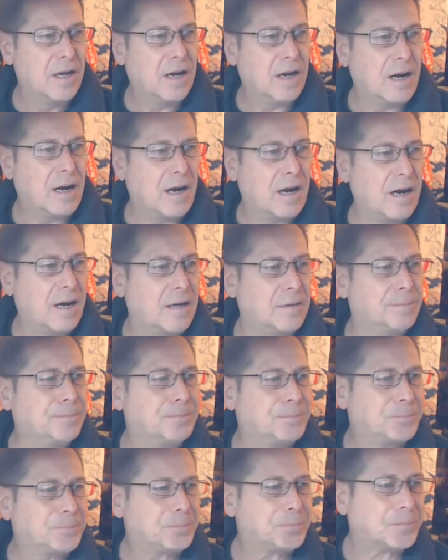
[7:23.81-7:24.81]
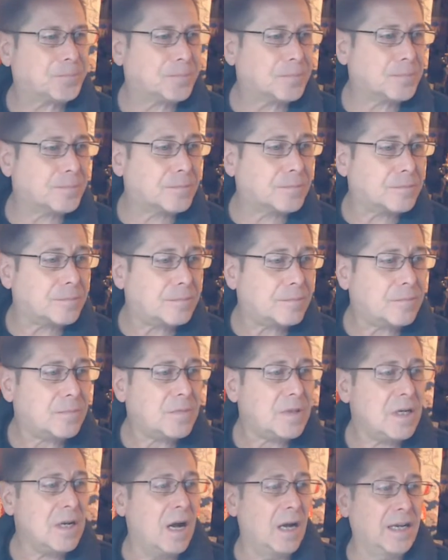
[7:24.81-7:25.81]

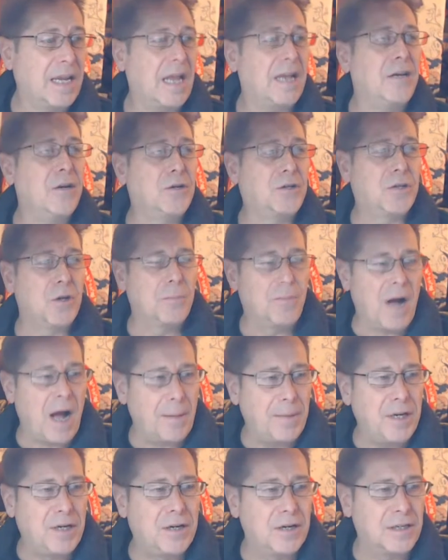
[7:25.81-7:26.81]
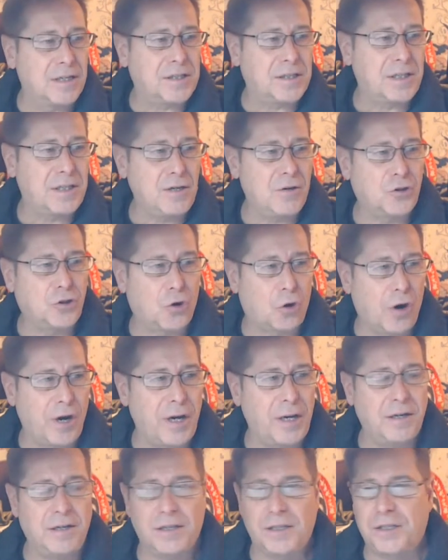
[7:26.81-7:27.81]
Again, you too, Bobby. Good to see you.
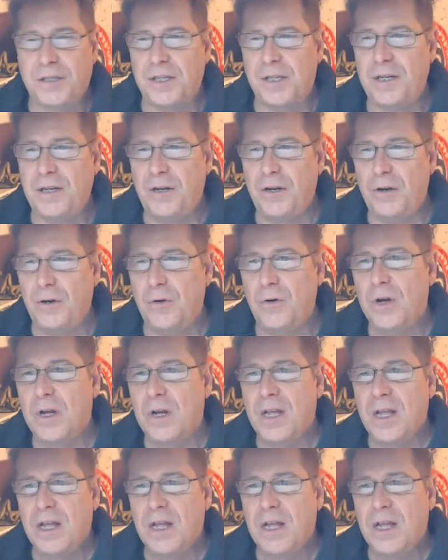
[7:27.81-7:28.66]
Troy, good to see you.